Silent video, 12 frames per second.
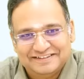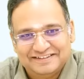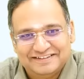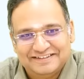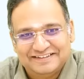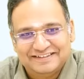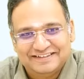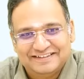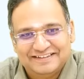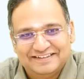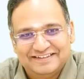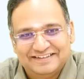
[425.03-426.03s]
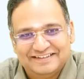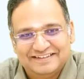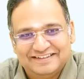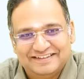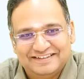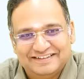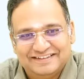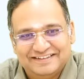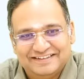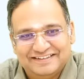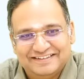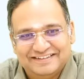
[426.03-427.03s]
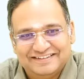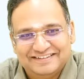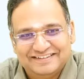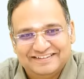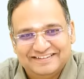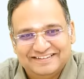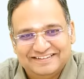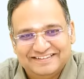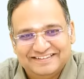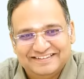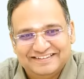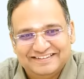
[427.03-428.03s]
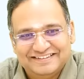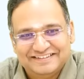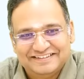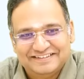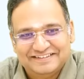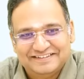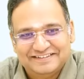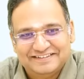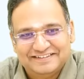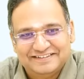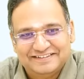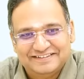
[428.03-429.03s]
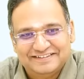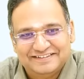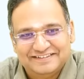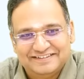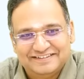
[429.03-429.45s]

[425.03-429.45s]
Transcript: No words are spoken by the person on screen.